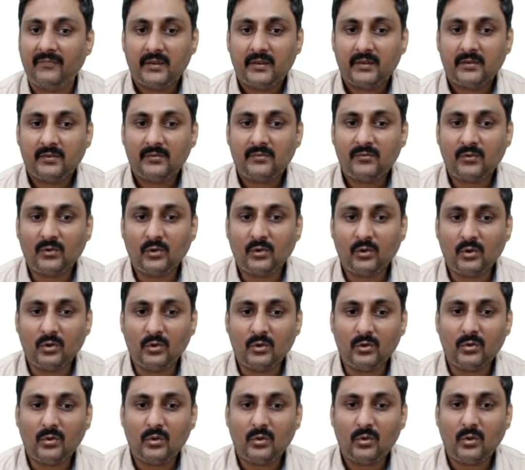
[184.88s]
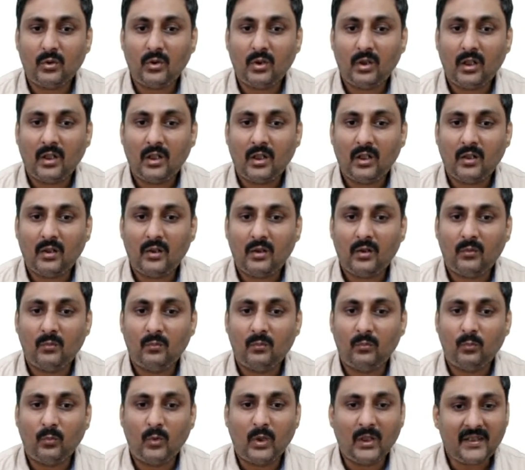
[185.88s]
So
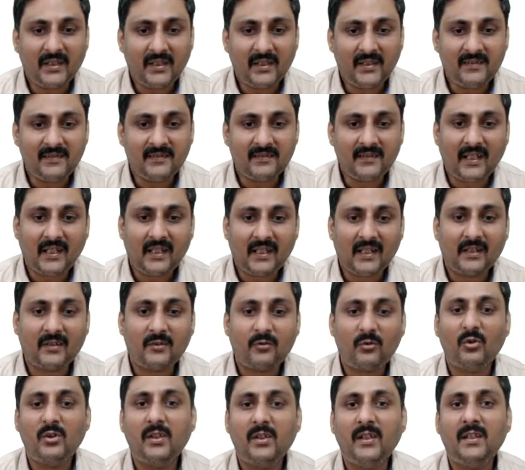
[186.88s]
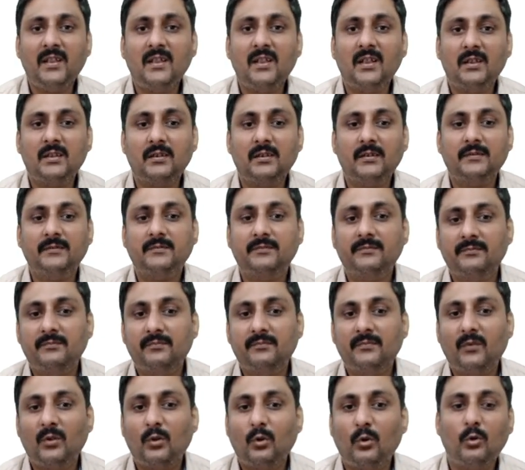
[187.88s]
what is actually the
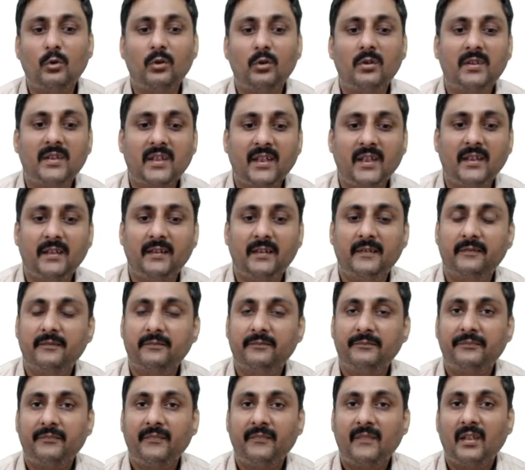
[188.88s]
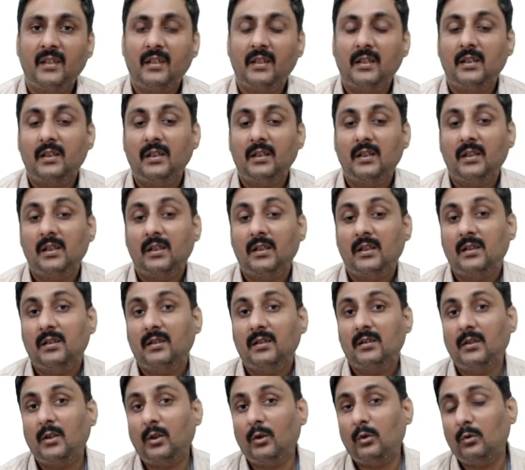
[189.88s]
whole thing?
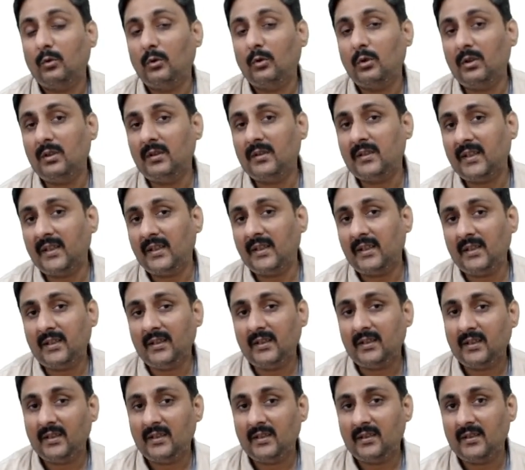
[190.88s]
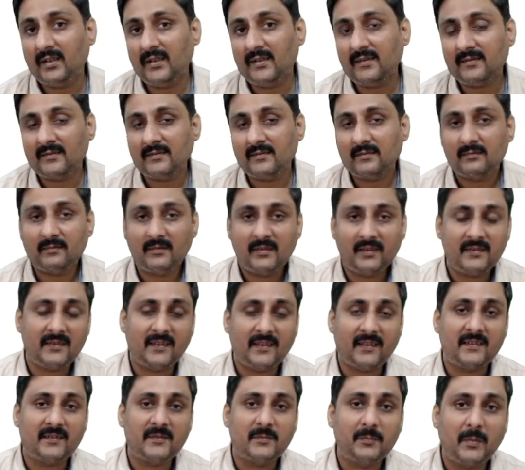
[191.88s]
The whole thing in this
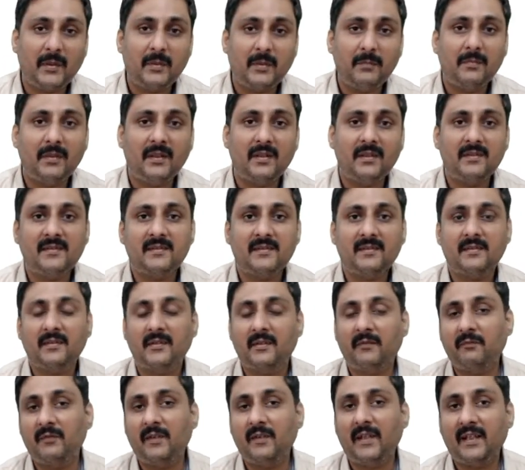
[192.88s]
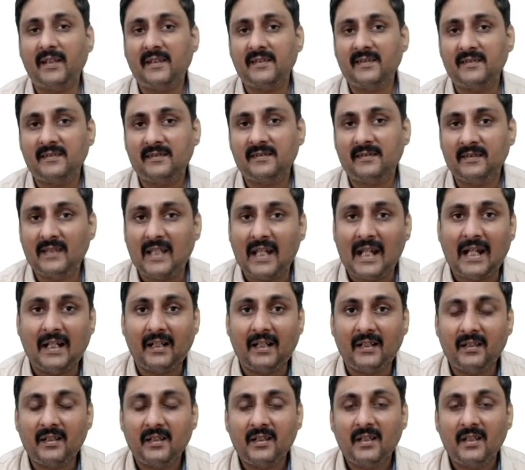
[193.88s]
experiments reflects that